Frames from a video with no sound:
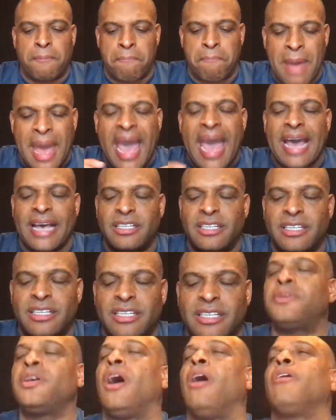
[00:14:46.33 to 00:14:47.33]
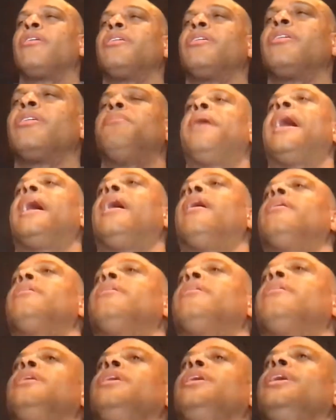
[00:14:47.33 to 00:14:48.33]
I'm talking
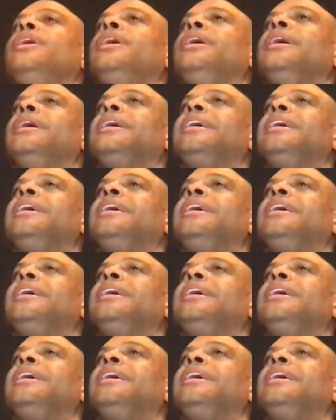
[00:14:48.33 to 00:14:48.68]
about